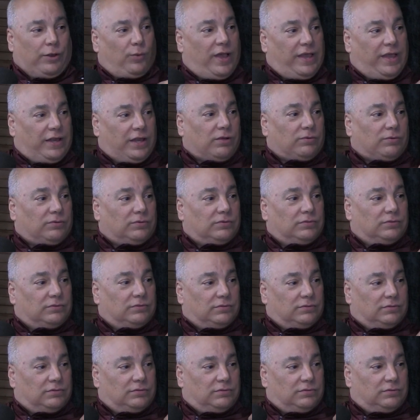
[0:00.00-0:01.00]
know?
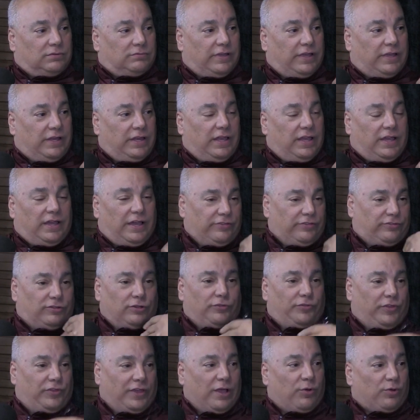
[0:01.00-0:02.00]
Right? I still
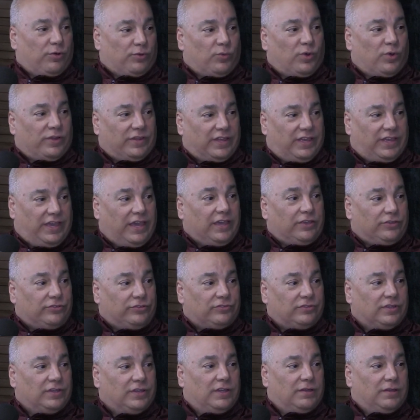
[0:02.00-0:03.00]
think I would have won the case,
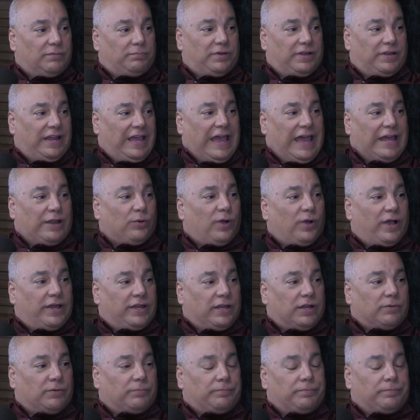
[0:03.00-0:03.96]
but how do I know?